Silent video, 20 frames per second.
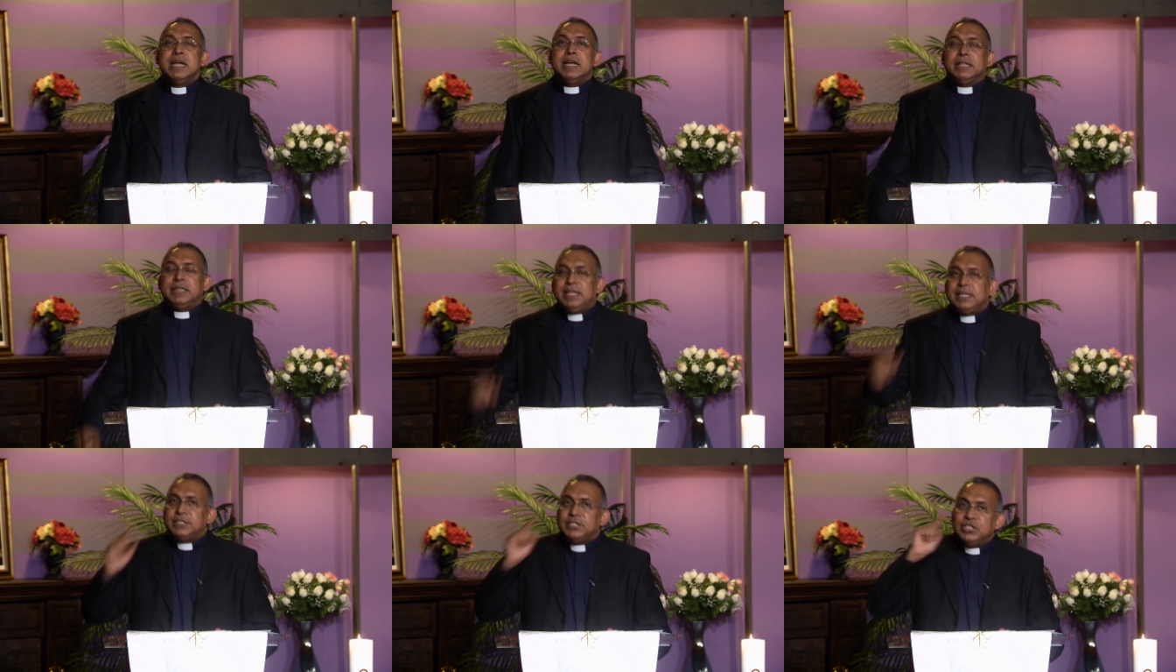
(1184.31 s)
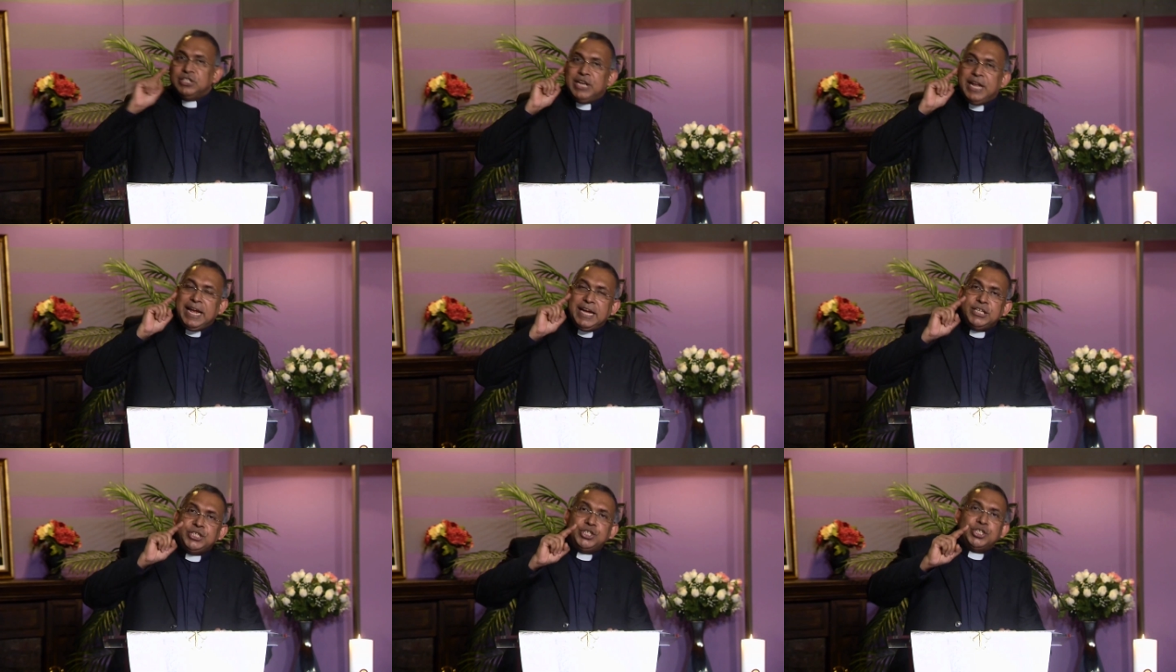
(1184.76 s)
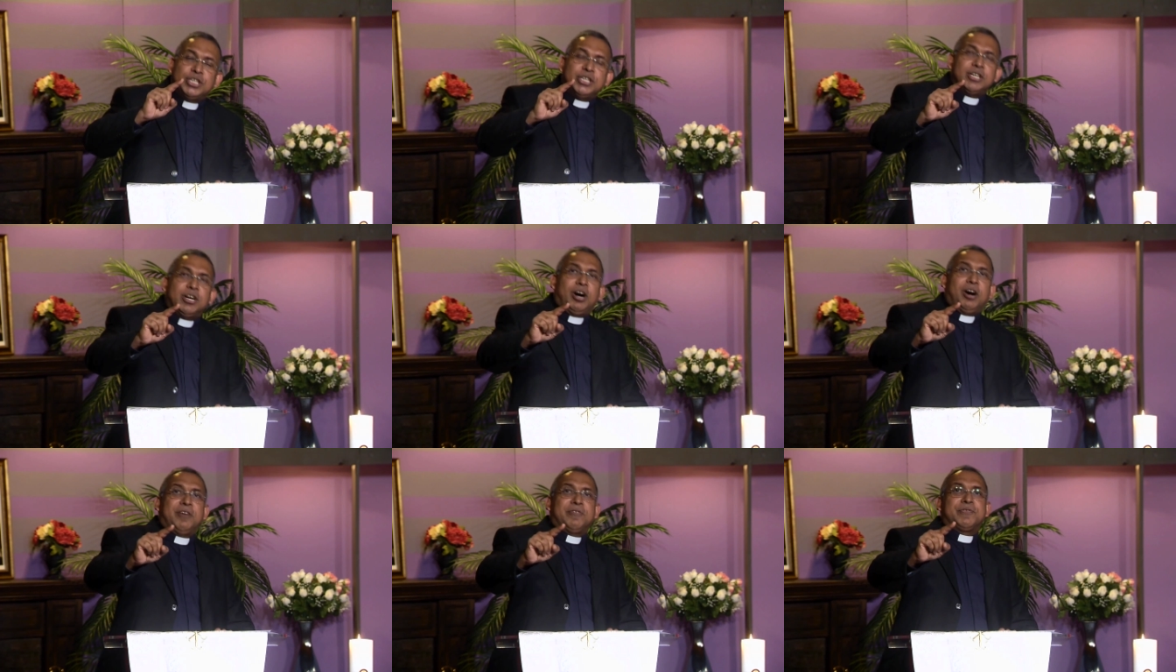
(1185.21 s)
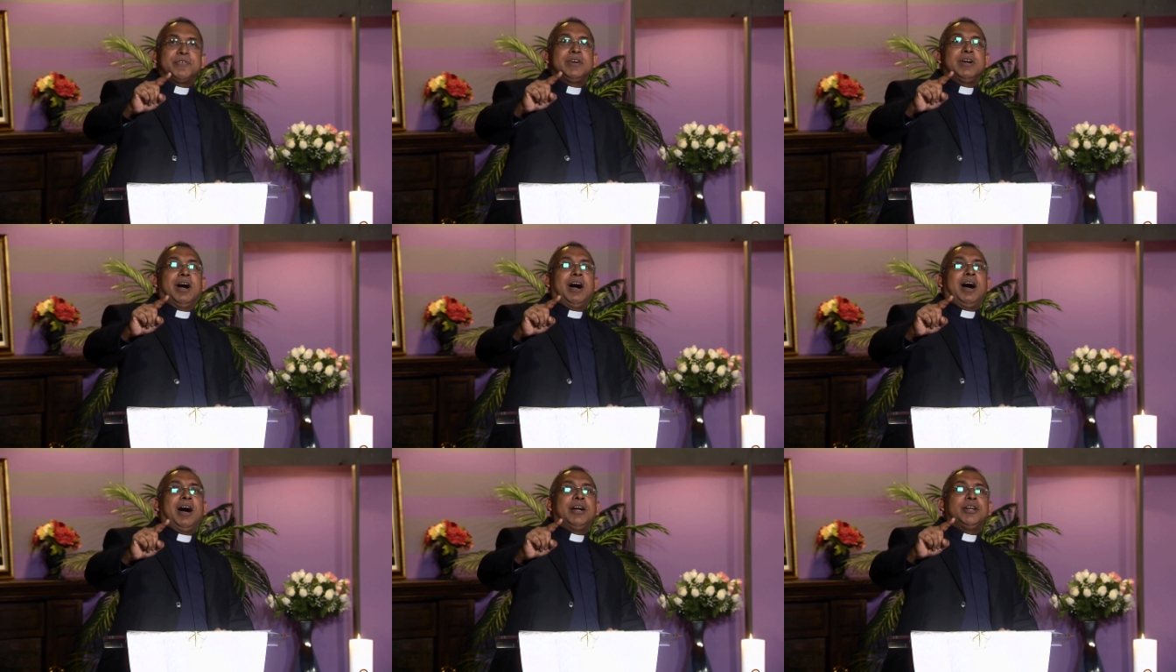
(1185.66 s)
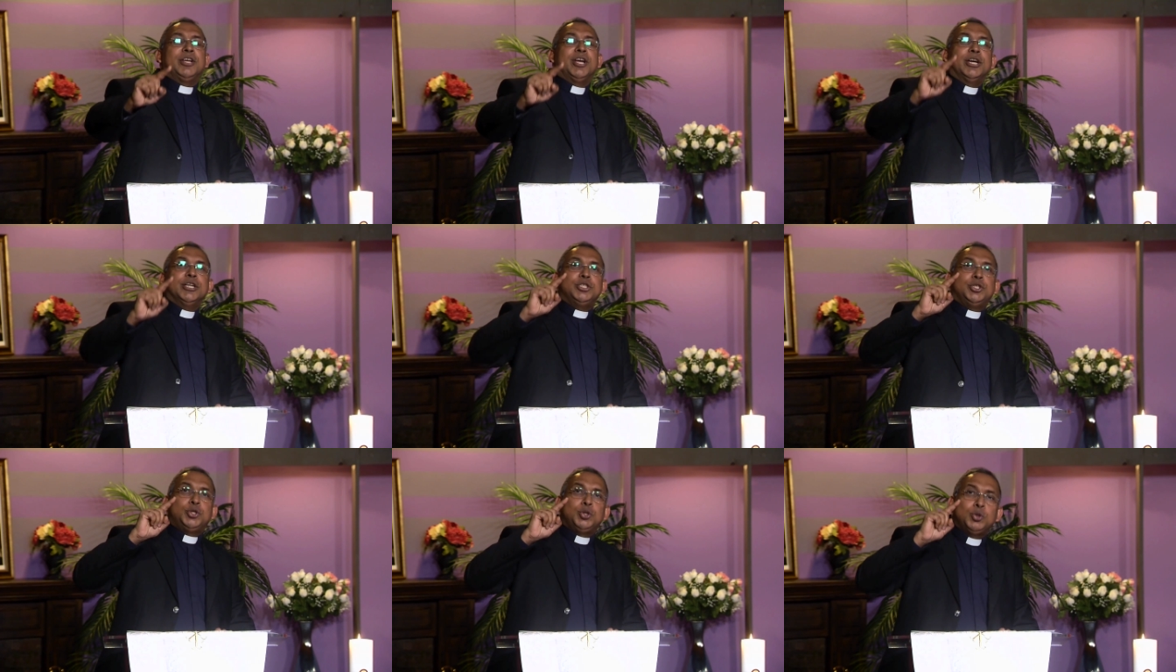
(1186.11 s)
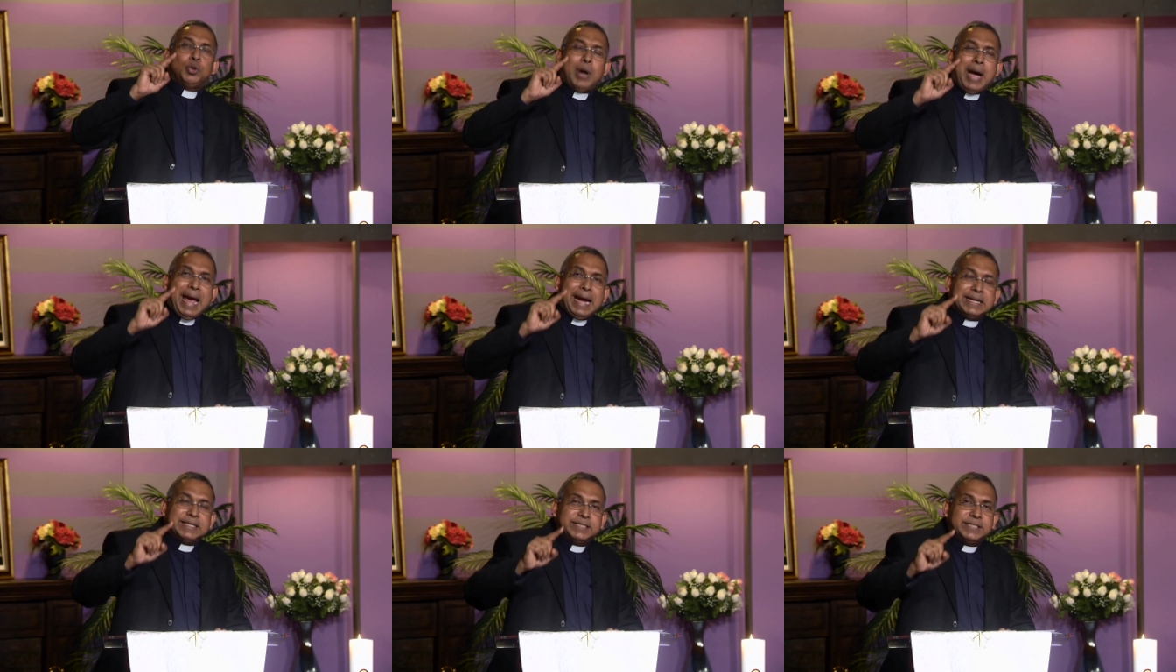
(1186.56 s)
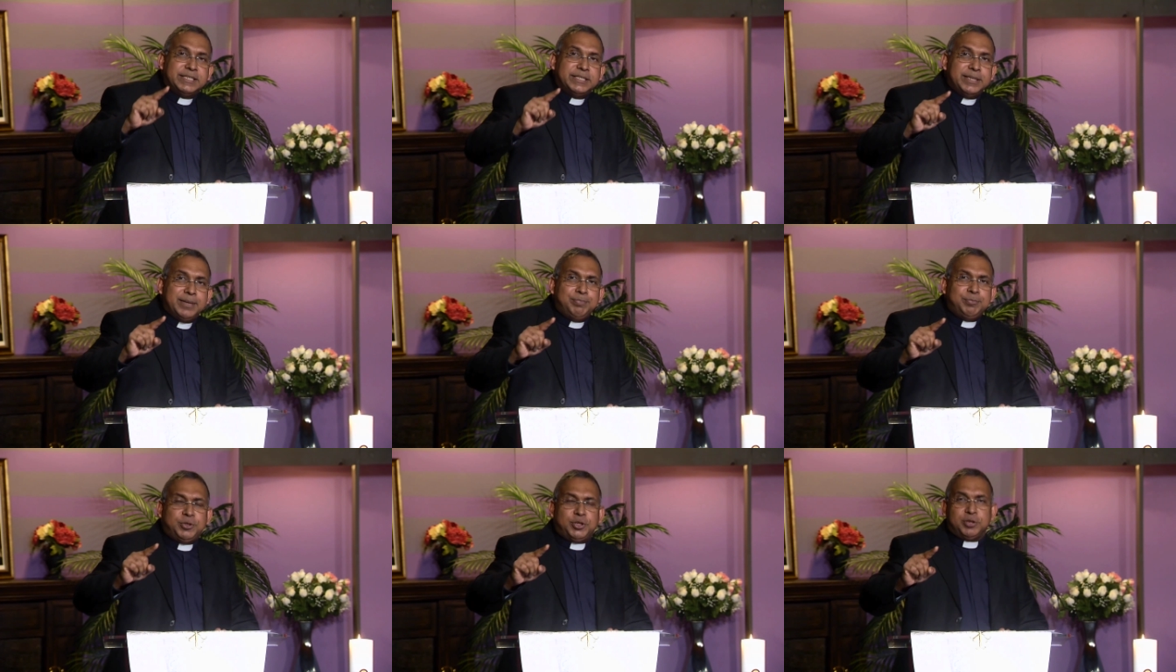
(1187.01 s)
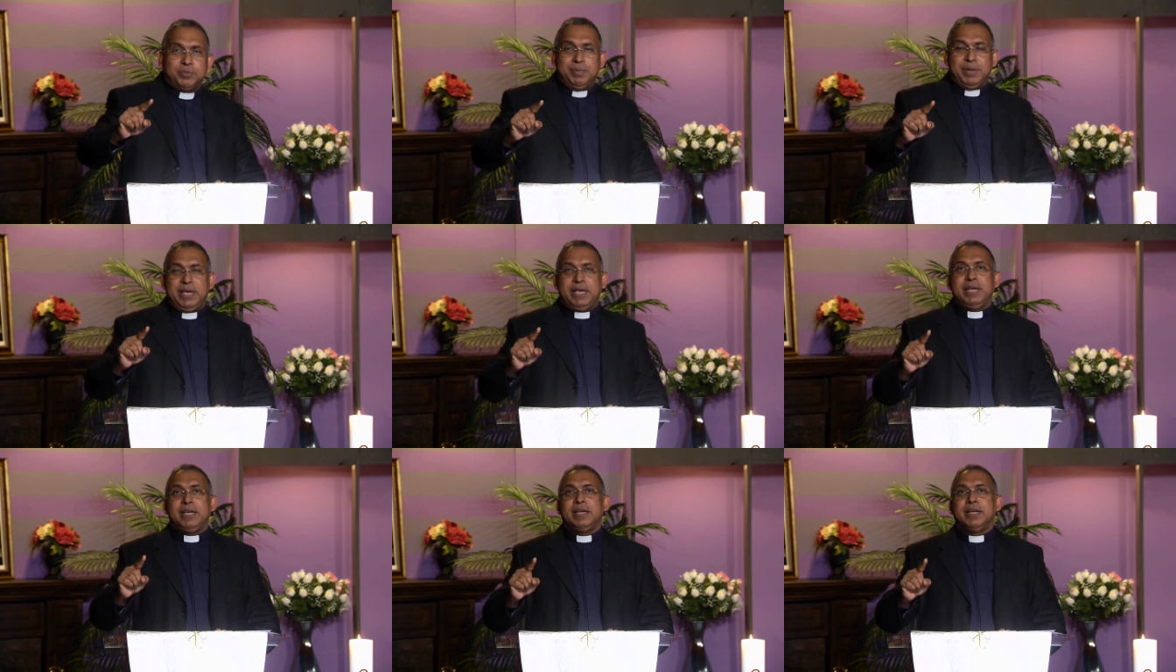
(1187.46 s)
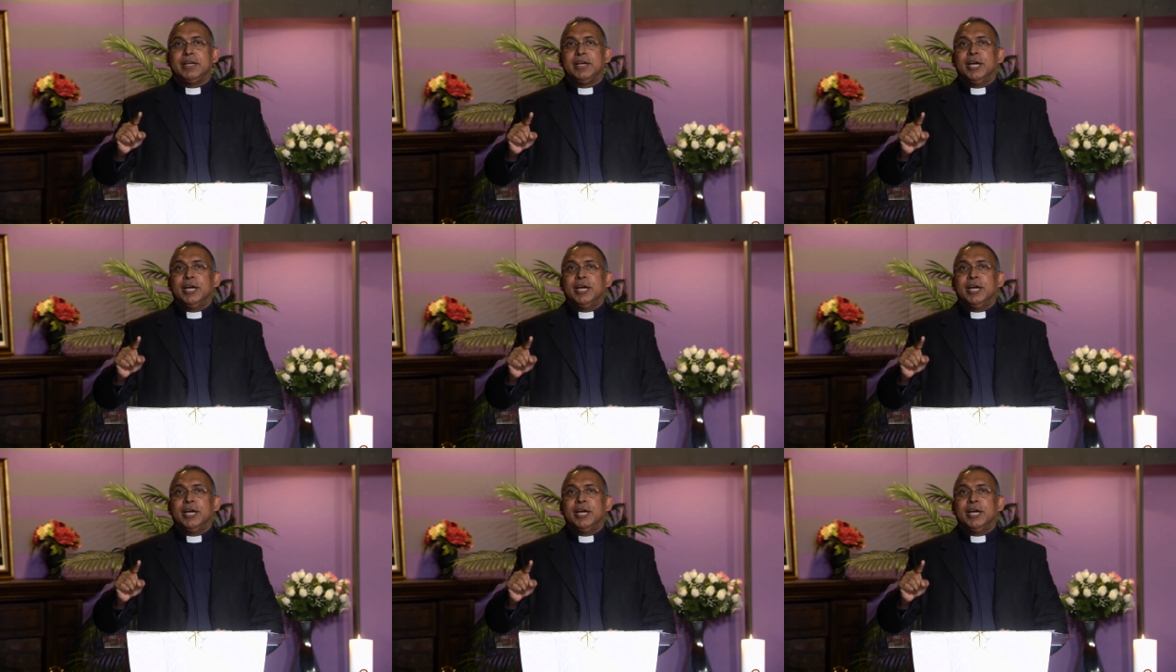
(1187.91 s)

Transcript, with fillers: this nature of God to accept me,